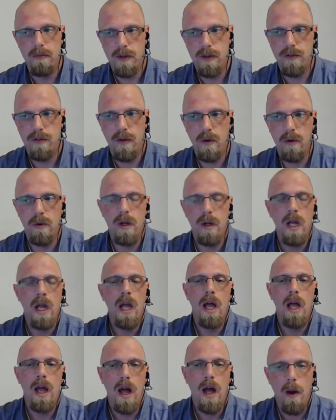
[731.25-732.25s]
So
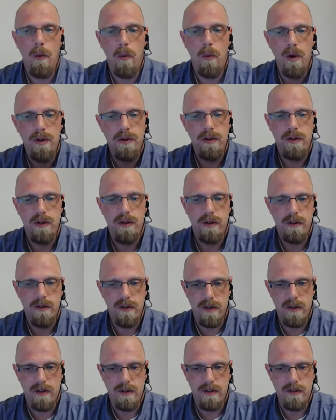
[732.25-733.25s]
I wanted
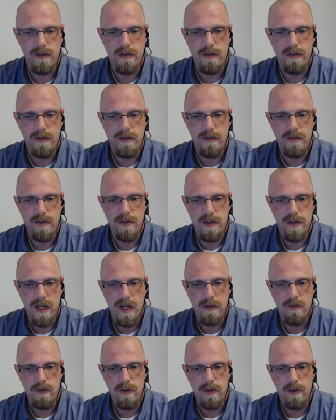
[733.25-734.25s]
to
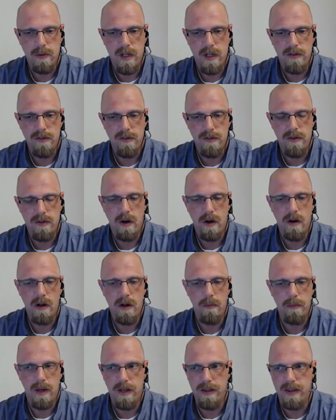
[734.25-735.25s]
take a few minutes and talk
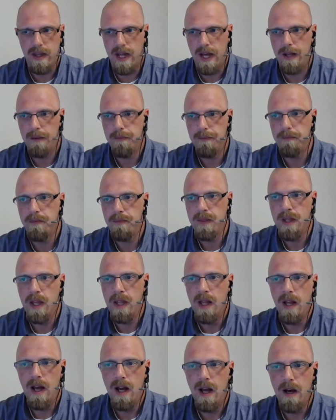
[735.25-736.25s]
about that.
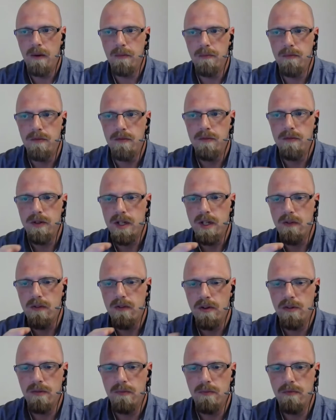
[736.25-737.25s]
To give
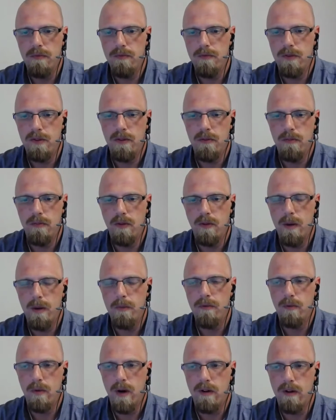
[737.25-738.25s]
you some frame
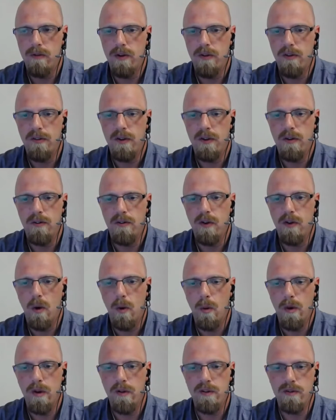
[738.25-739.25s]
of reference, there's
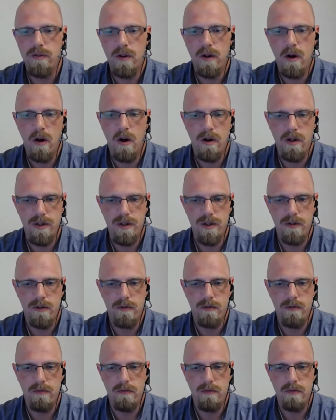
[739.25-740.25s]
always
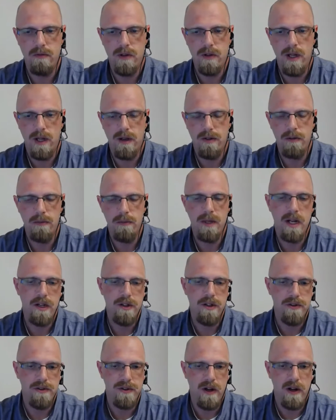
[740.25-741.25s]
caution to be
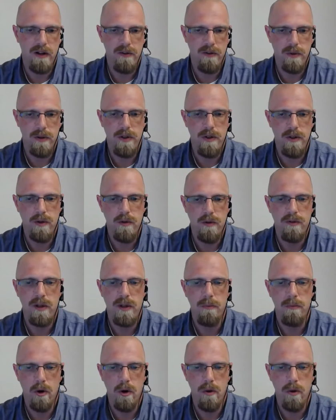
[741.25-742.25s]
exercised when
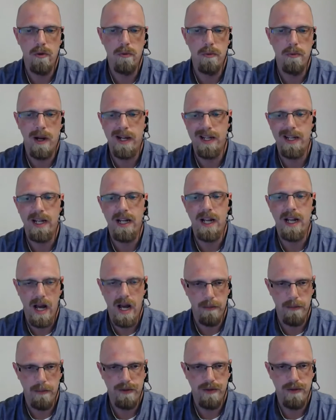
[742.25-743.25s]
using mobile banking
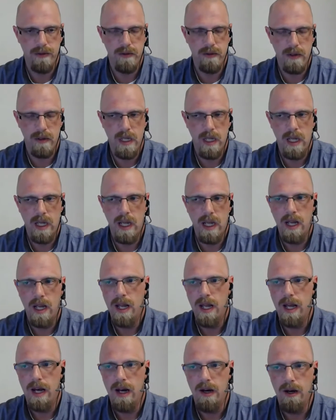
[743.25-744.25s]
apps.
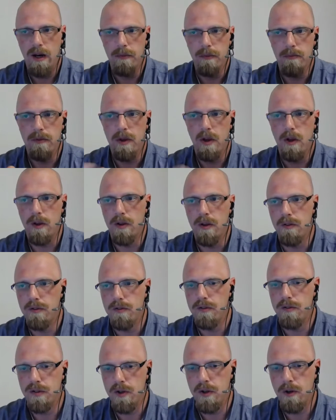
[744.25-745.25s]
A
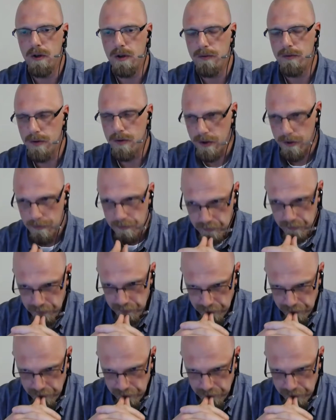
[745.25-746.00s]
security firm